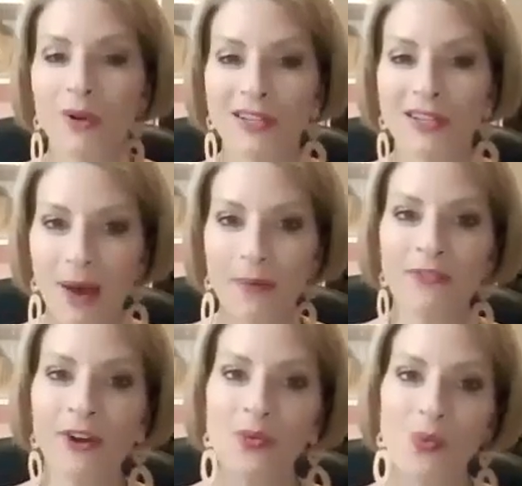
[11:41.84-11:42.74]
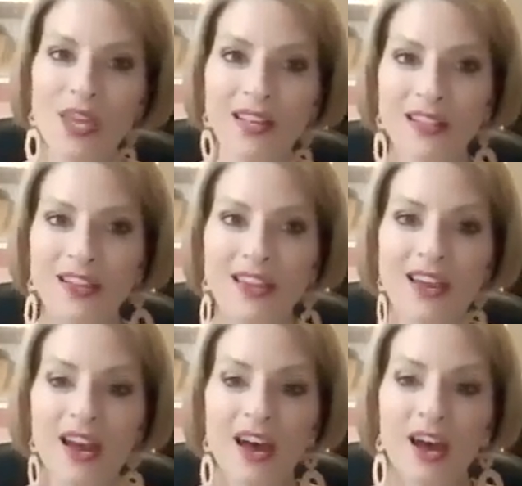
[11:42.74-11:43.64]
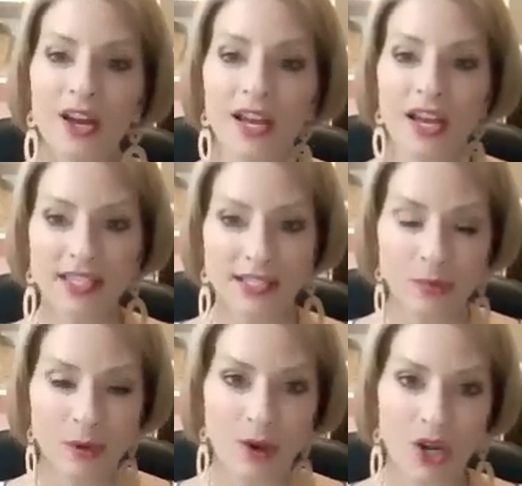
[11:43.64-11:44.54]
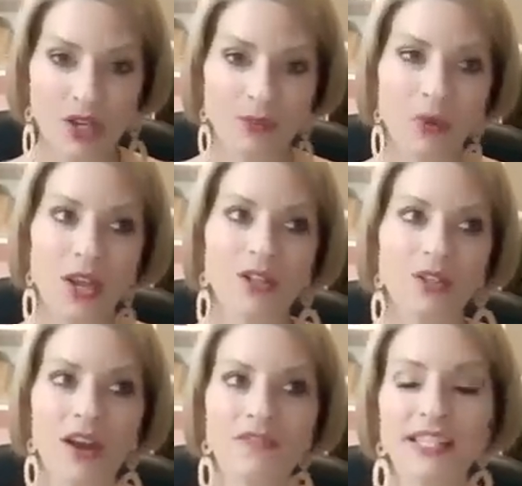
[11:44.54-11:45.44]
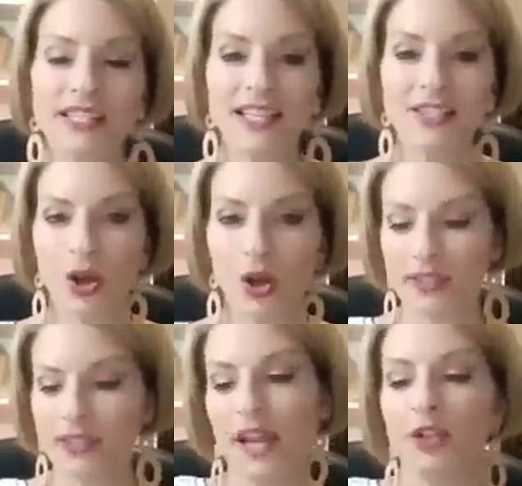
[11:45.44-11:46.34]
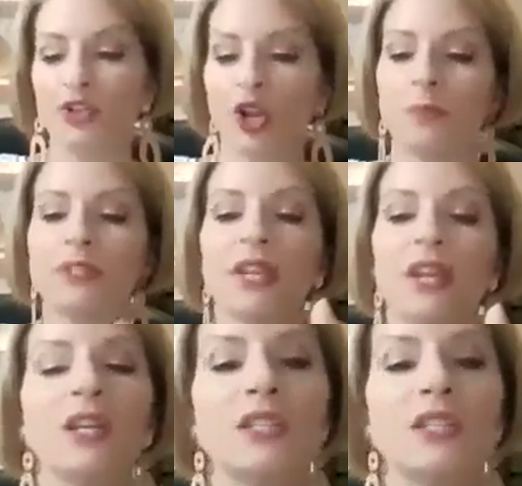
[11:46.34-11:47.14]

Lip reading: But on top of our weekly customer perks, we also have these things called style drops.